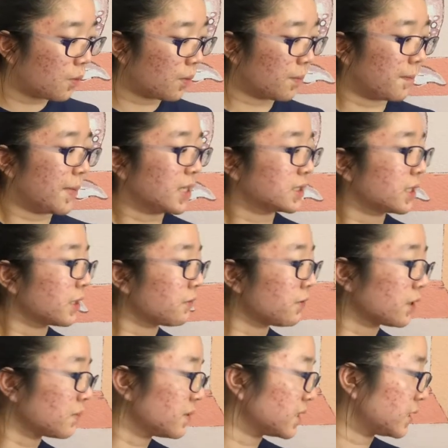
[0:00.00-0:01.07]
My second
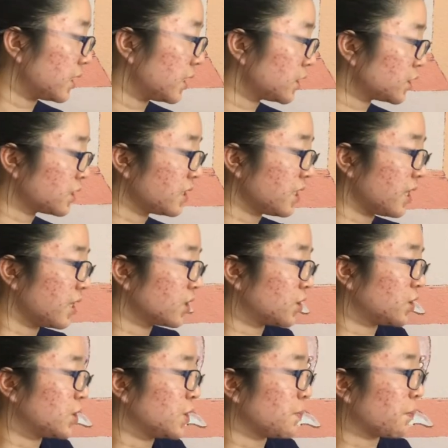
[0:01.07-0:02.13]
recommendation is
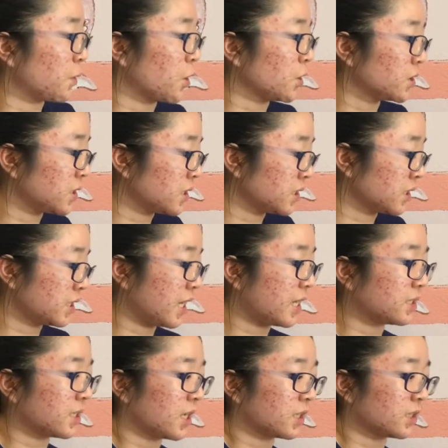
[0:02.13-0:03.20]
to purchase
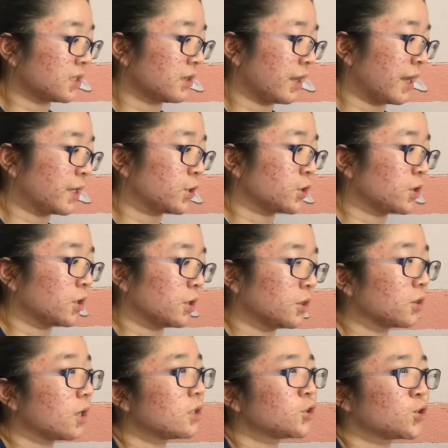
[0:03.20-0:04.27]
your
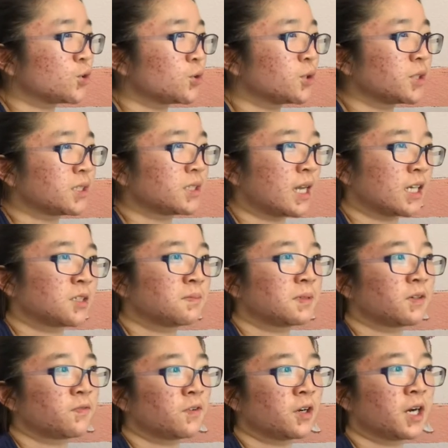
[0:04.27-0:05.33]
school's
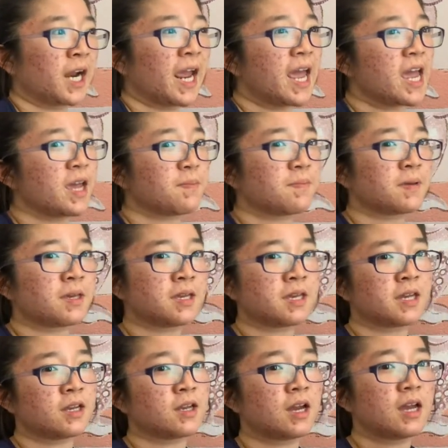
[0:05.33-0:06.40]
textbook for
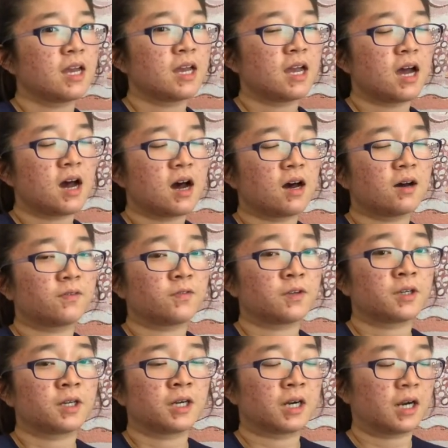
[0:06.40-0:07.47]
AP, for
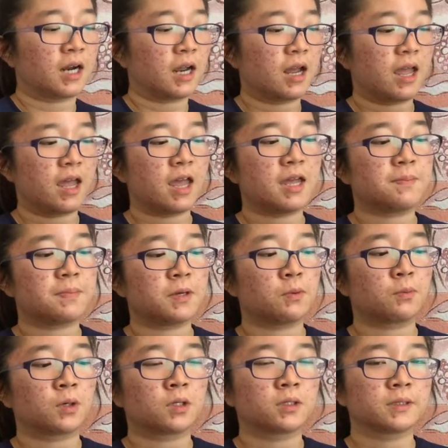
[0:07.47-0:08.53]
your AP
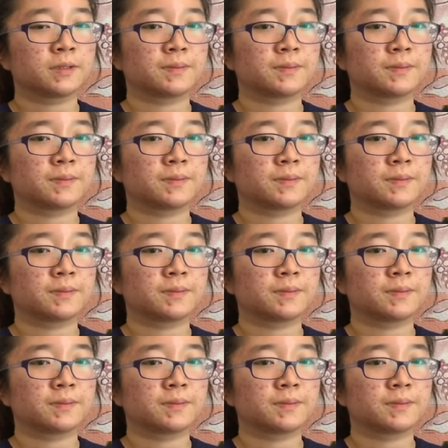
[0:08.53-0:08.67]
World